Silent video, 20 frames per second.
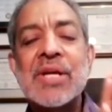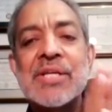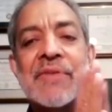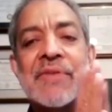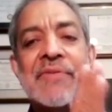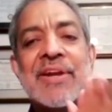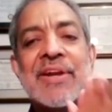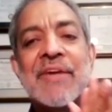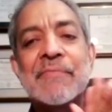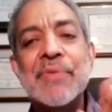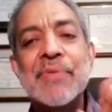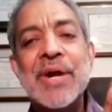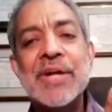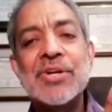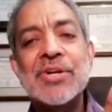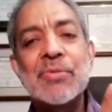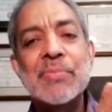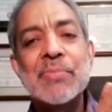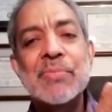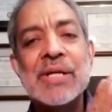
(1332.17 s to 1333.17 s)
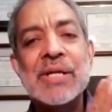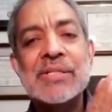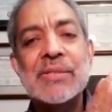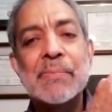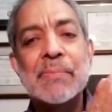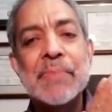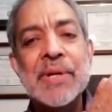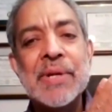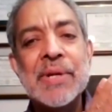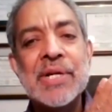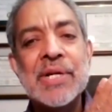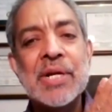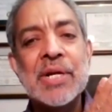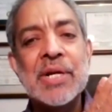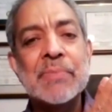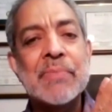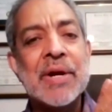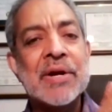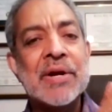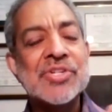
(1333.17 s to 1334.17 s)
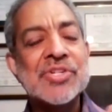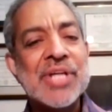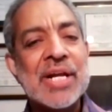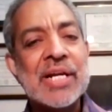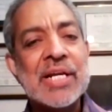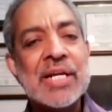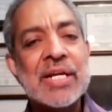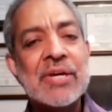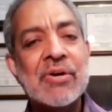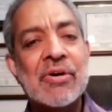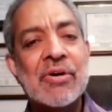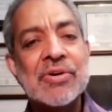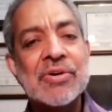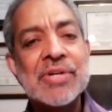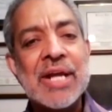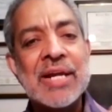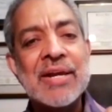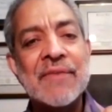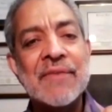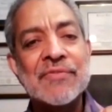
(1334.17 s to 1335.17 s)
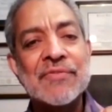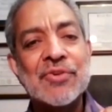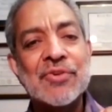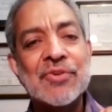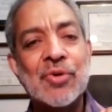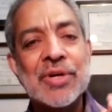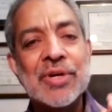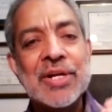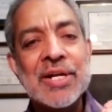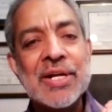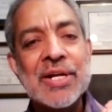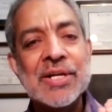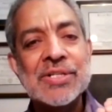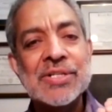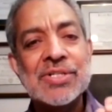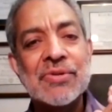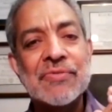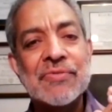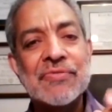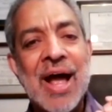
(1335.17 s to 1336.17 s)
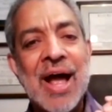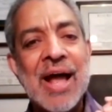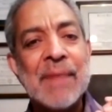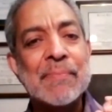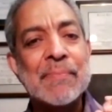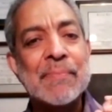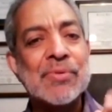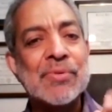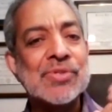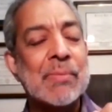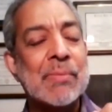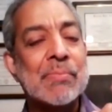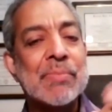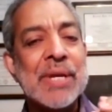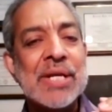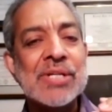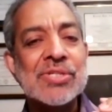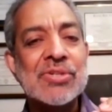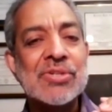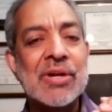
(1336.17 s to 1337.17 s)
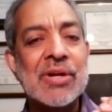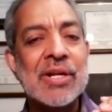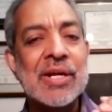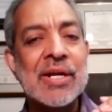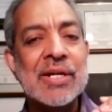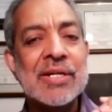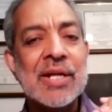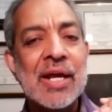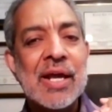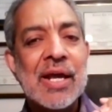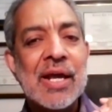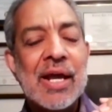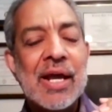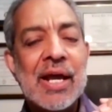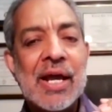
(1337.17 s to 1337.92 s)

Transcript: just have enough bread to make some peanut butter jelly or enough tortillas to fry and put some beans on it,